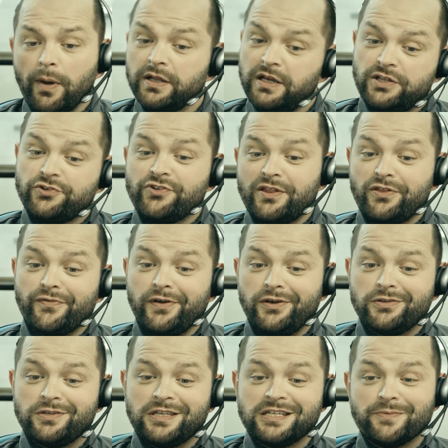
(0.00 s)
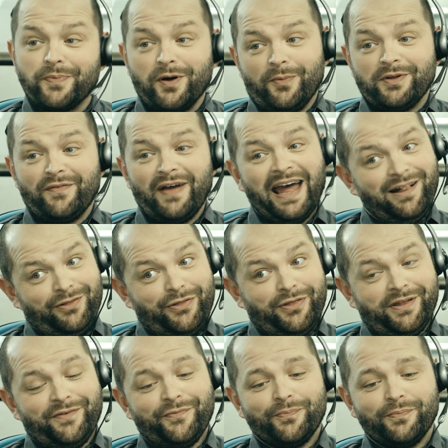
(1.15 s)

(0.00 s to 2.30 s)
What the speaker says: I might need to transfer you to the Department of Health.